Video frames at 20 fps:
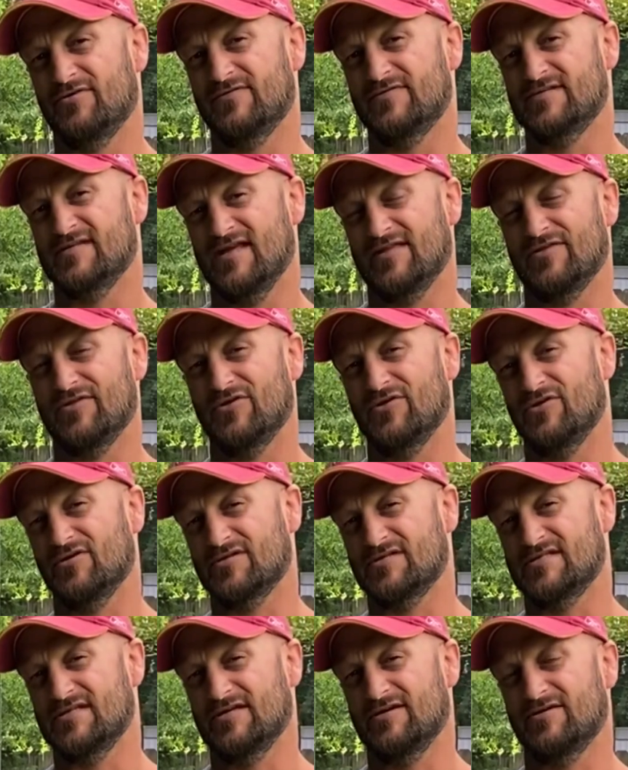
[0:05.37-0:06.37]
Set the Hook
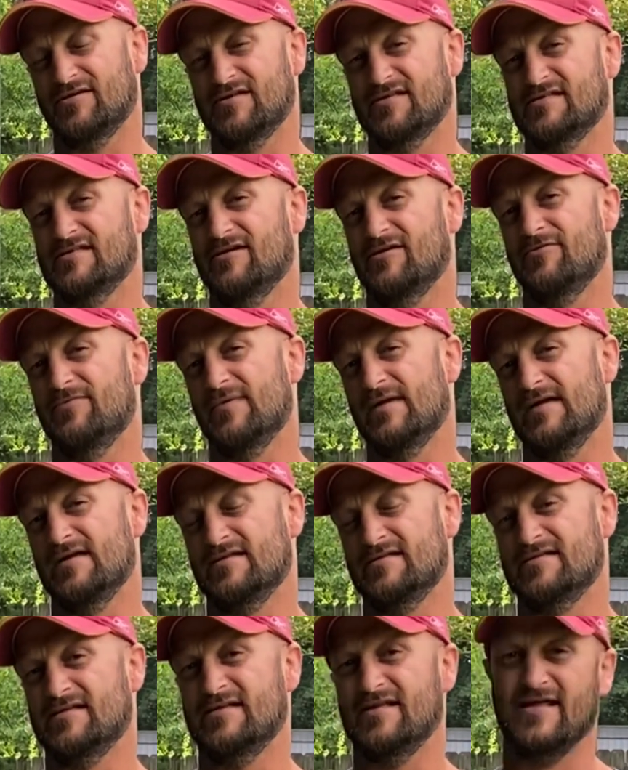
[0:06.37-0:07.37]
series. So
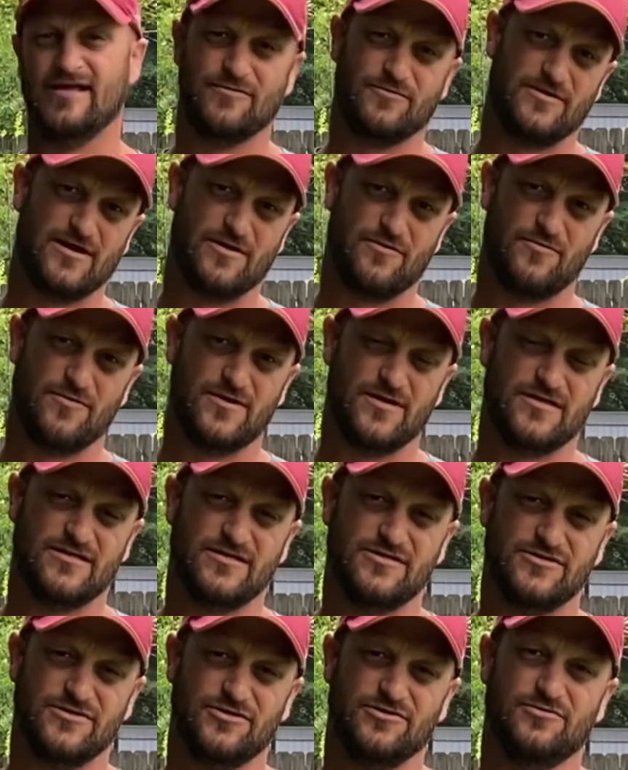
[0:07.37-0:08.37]
today what I wanted to
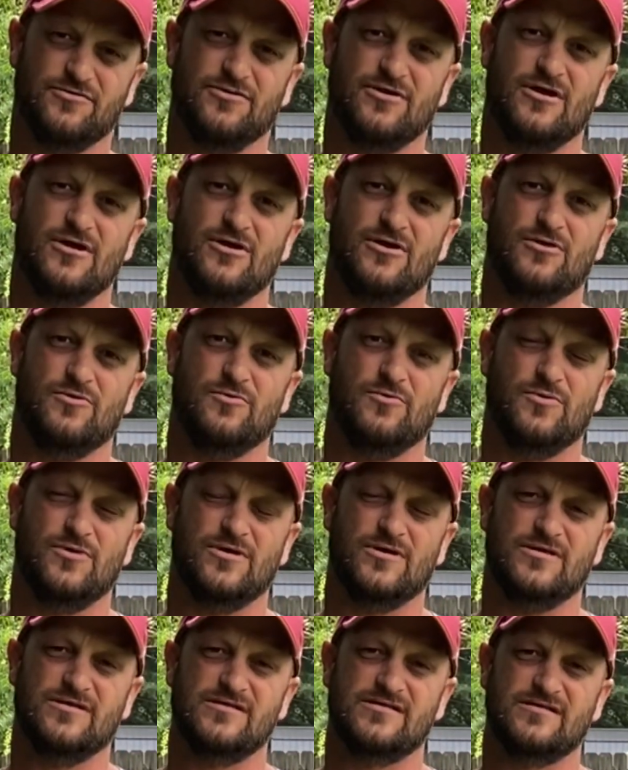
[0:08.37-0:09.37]
do
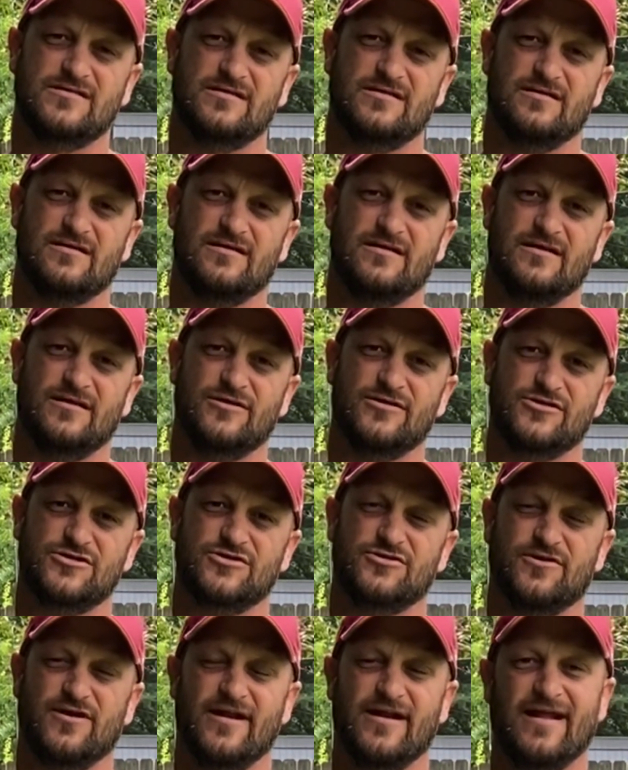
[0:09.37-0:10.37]
was
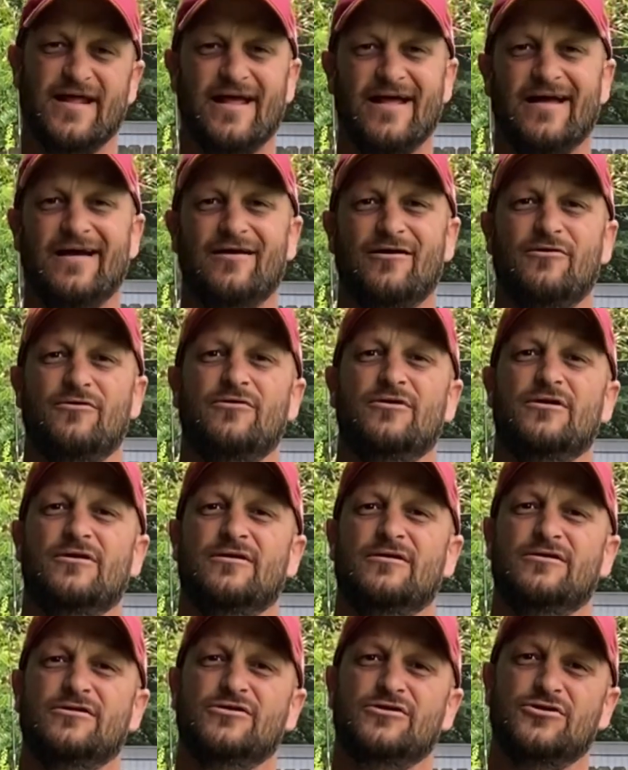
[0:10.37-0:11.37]
illustrate how
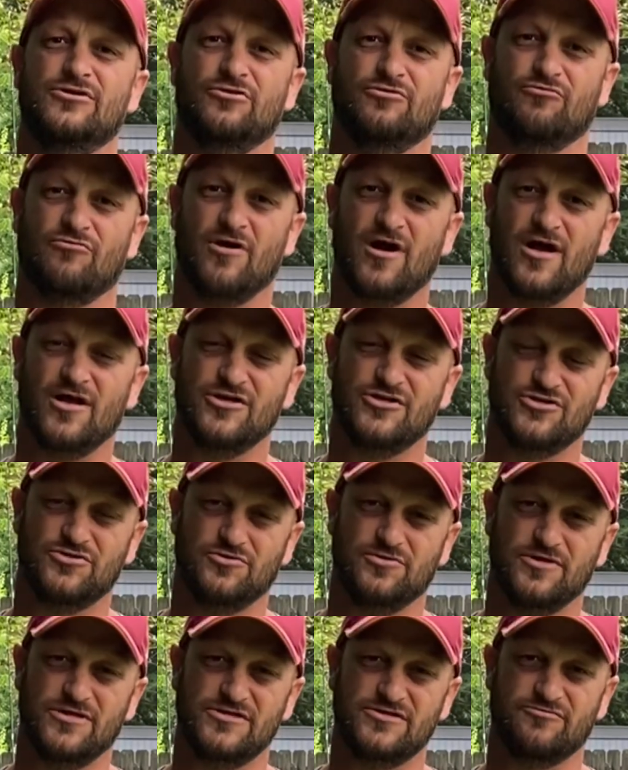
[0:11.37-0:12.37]
your rod
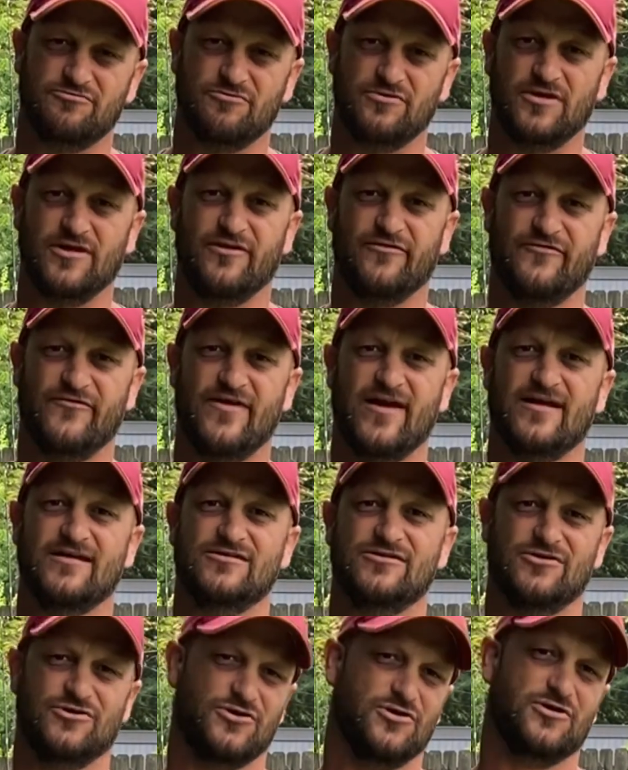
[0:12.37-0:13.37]
choice really affects
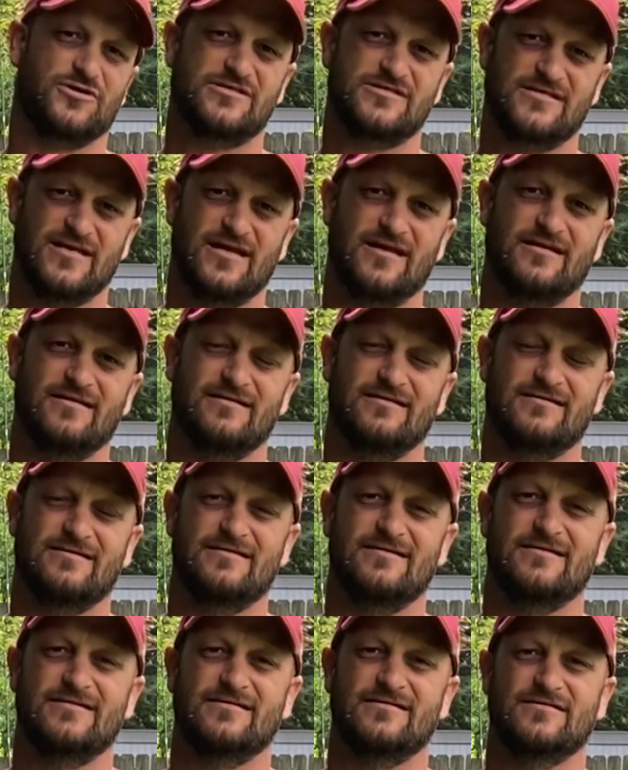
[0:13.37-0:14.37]
your hook set.
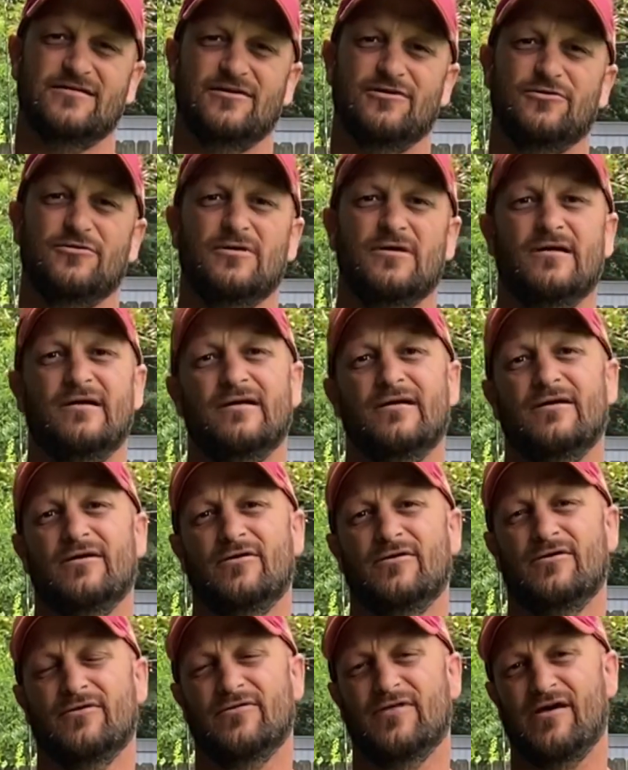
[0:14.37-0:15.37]
So
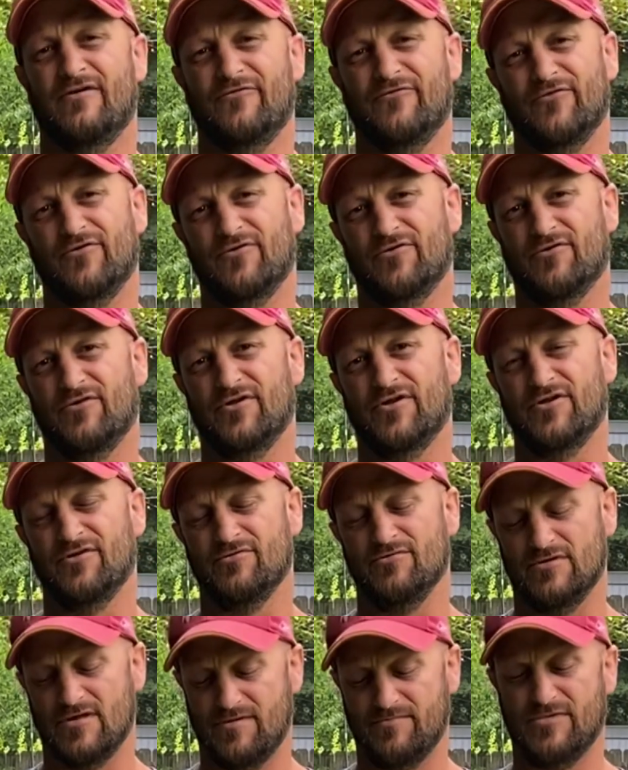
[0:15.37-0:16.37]
without further
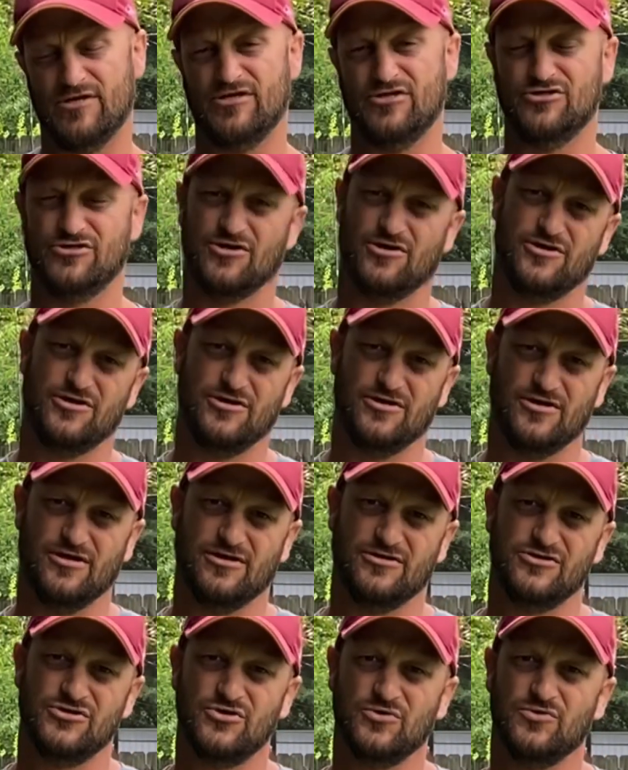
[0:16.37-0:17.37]
ado, let me show you the
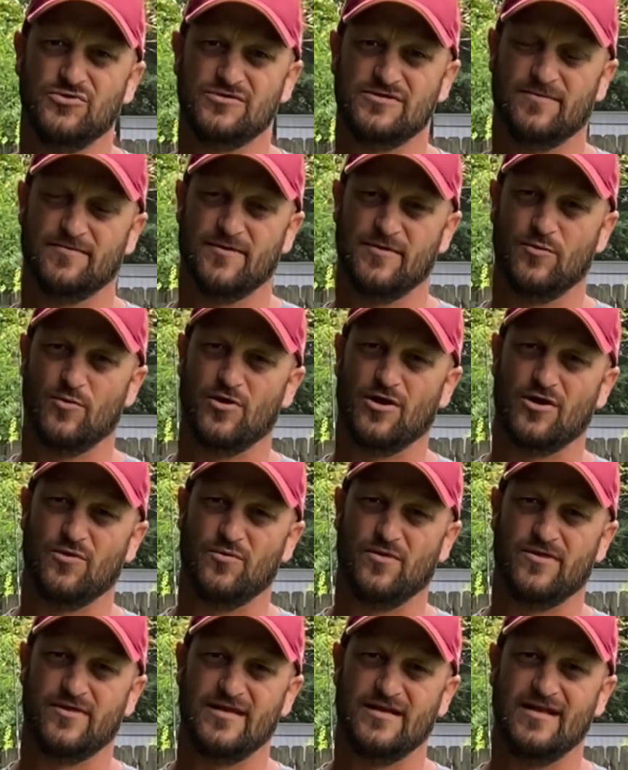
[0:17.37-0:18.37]
tools I'm going to be working
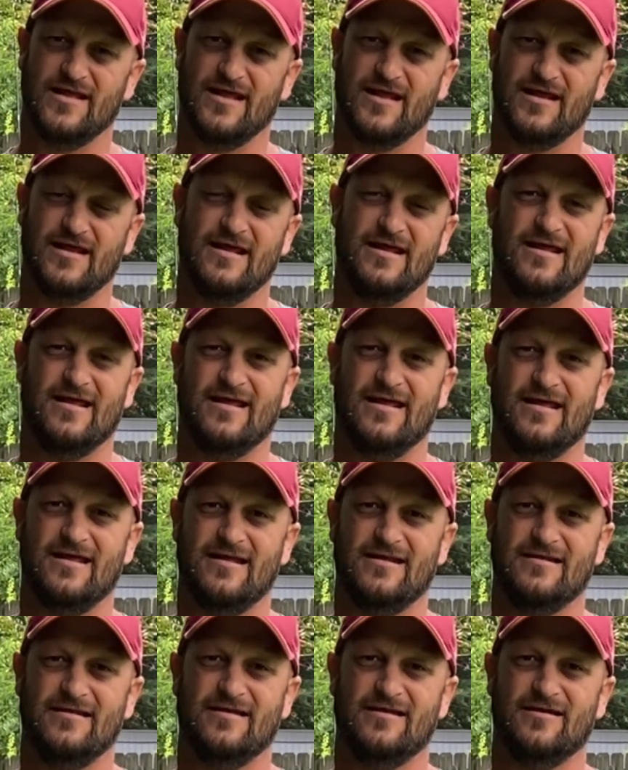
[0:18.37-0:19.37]
with today,
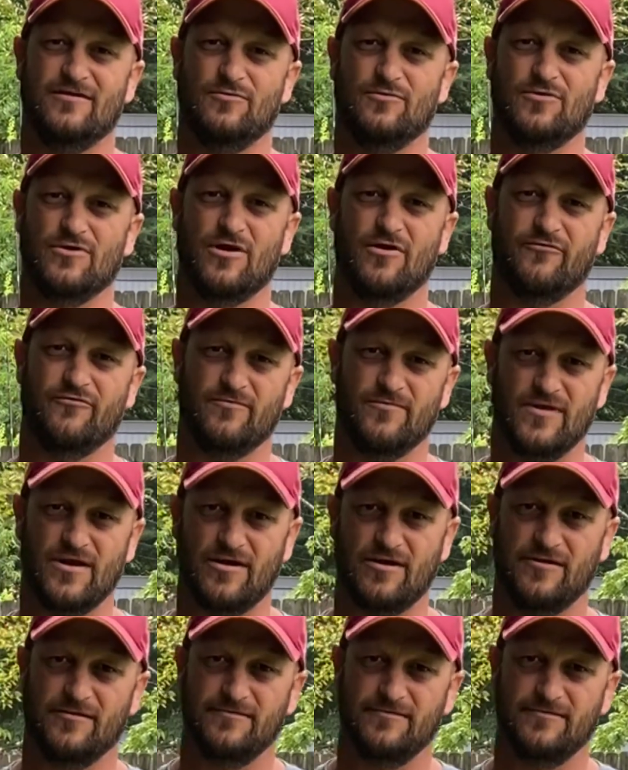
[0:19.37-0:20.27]
and we'll go from there.